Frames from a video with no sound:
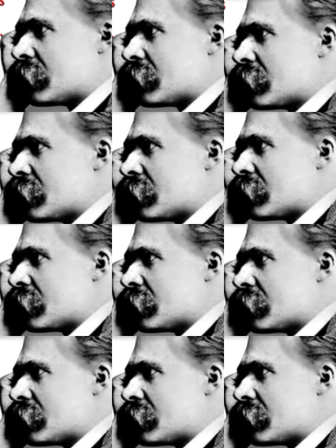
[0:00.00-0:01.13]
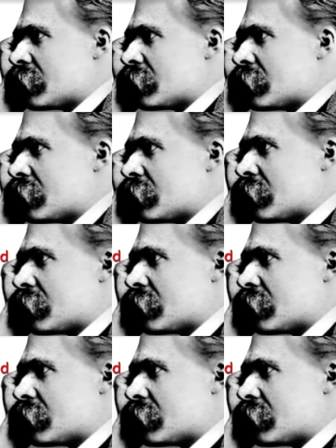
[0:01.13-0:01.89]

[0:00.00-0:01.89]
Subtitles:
(silence)